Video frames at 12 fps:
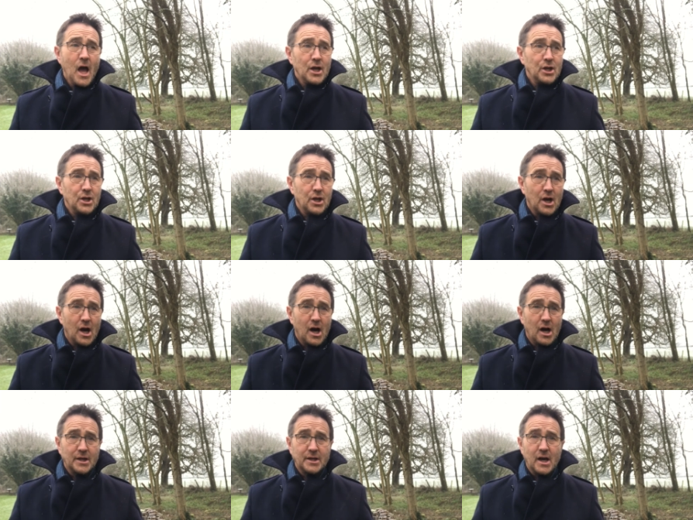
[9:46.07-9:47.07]

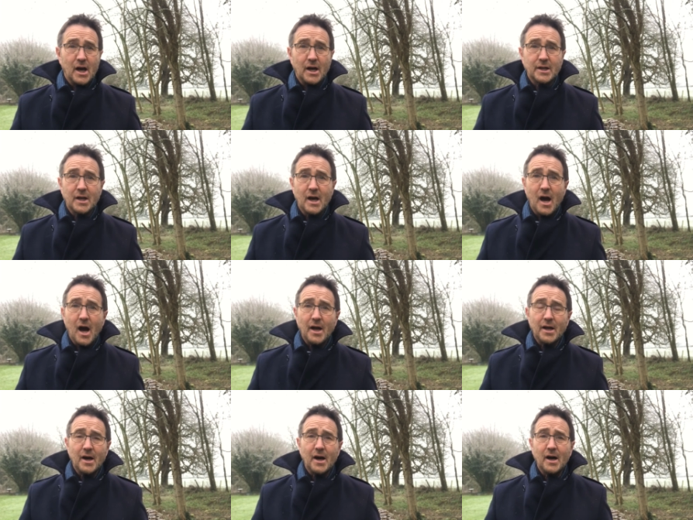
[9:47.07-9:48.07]
Ya, ya, ya,
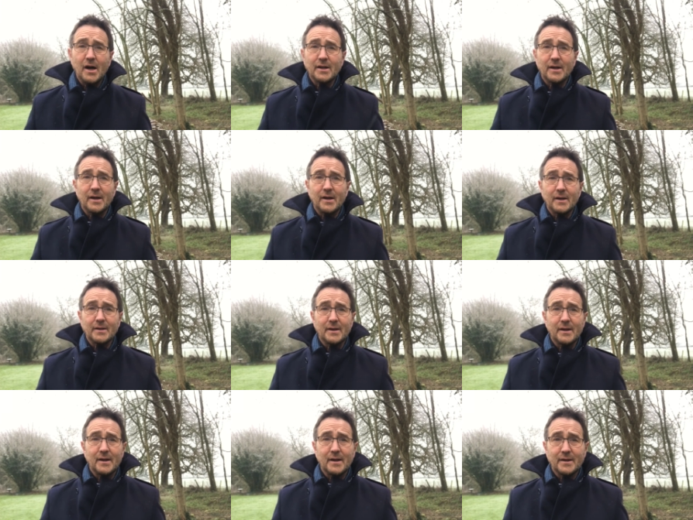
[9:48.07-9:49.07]
ya, ya, ya,
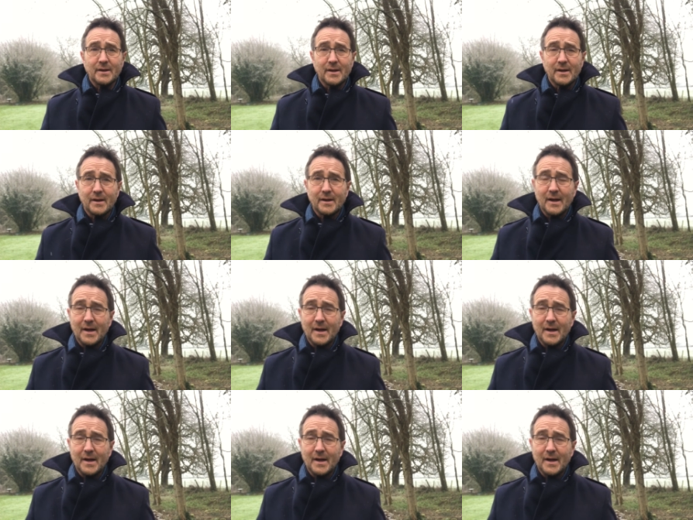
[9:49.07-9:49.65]
ya.